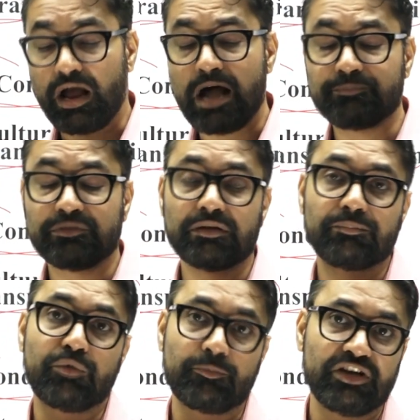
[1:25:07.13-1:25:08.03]
half the
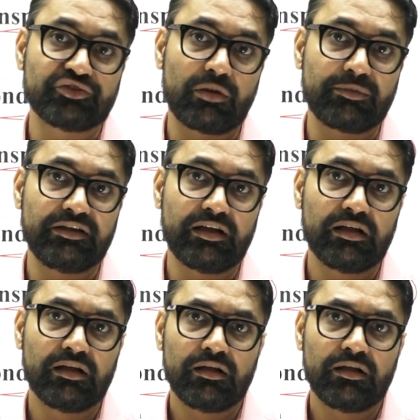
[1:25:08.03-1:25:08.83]
population of India,